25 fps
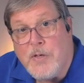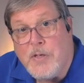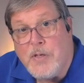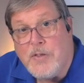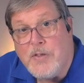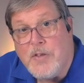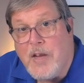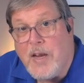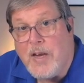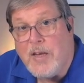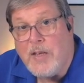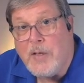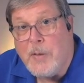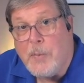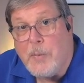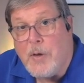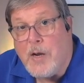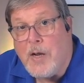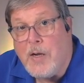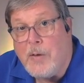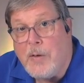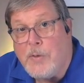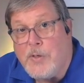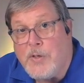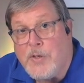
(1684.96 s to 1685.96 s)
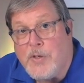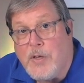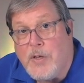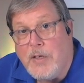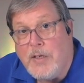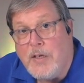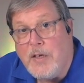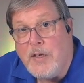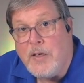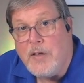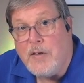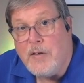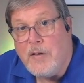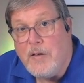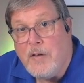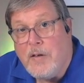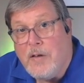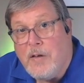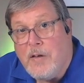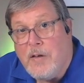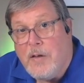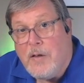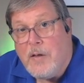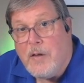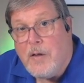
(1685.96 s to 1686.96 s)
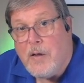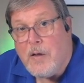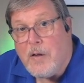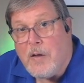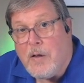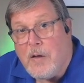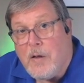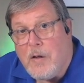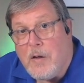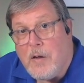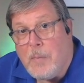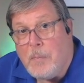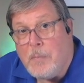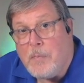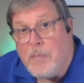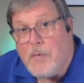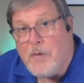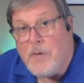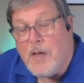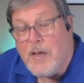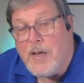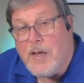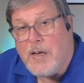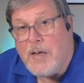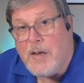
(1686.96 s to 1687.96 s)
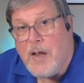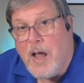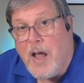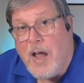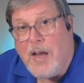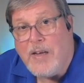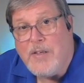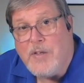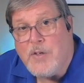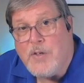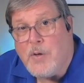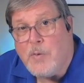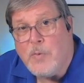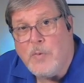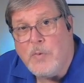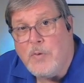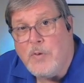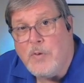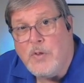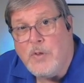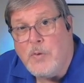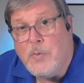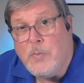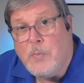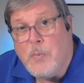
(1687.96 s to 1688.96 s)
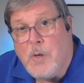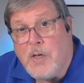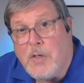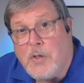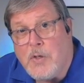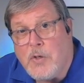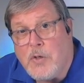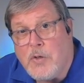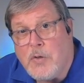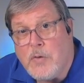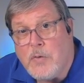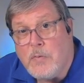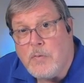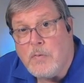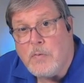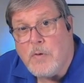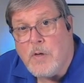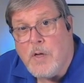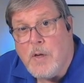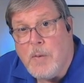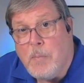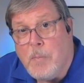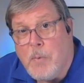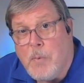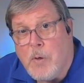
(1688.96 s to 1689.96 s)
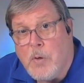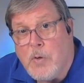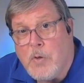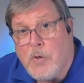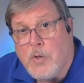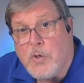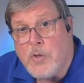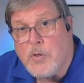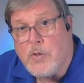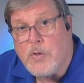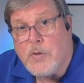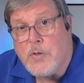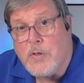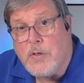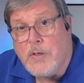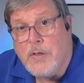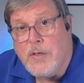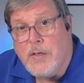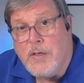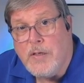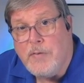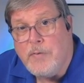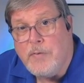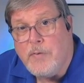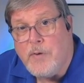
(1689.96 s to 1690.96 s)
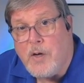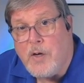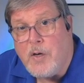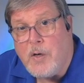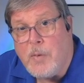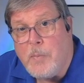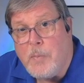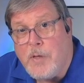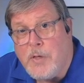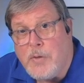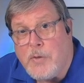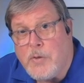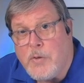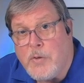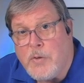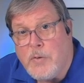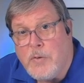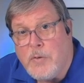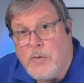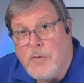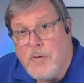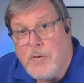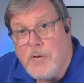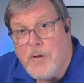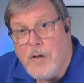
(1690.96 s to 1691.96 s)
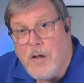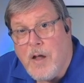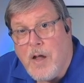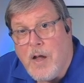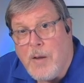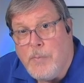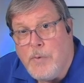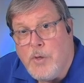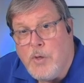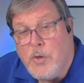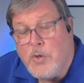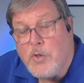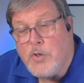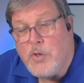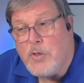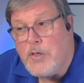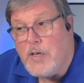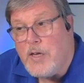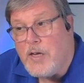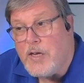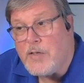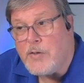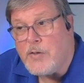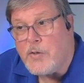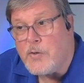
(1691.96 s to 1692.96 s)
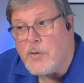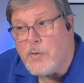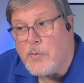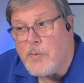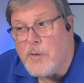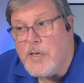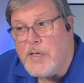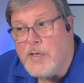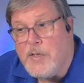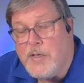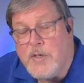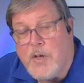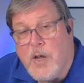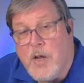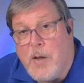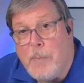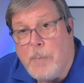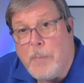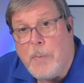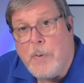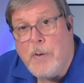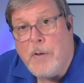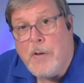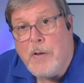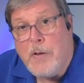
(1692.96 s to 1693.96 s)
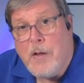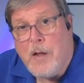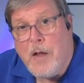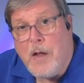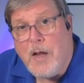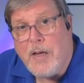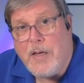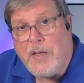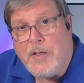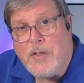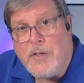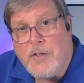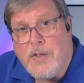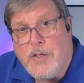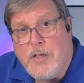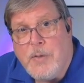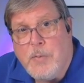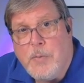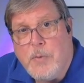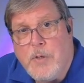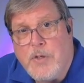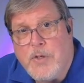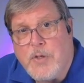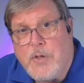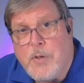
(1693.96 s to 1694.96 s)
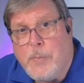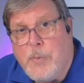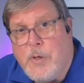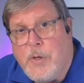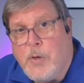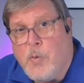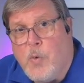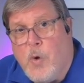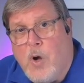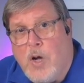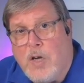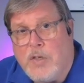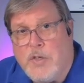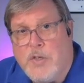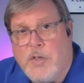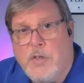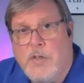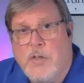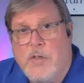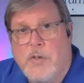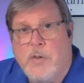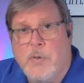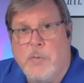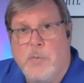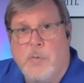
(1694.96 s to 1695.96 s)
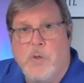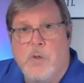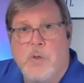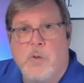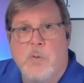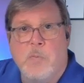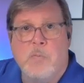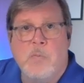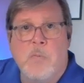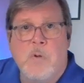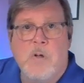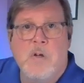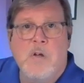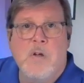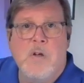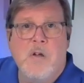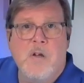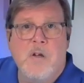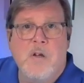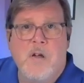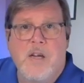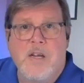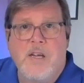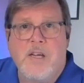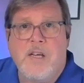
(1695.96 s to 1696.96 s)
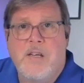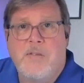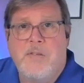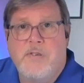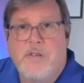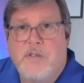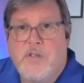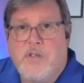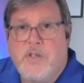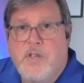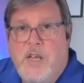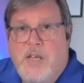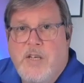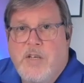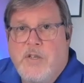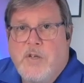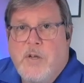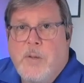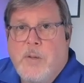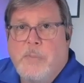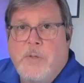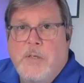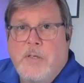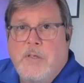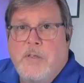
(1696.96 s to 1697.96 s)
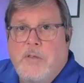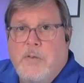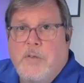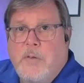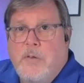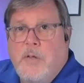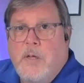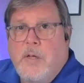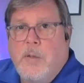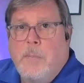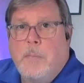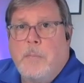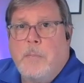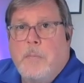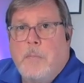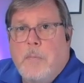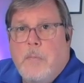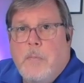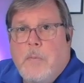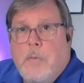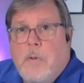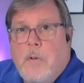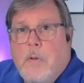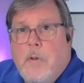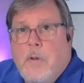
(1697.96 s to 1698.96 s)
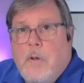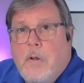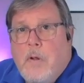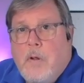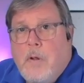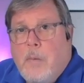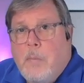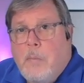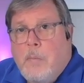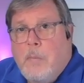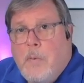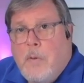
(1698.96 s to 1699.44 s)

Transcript: exactly what I was thinking. That I don't do much immersed environments. I'm usually got screens up. I can see when somebody walks into the room. I can even say something to them. Uh,